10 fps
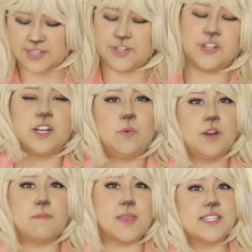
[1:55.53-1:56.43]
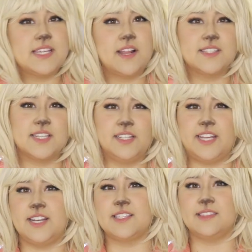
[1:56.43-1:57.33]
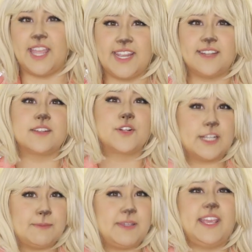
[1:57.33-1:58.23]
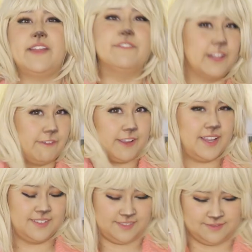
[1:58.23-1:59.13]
and then you're going to want to mix it until it is light, creamy, and fluffy.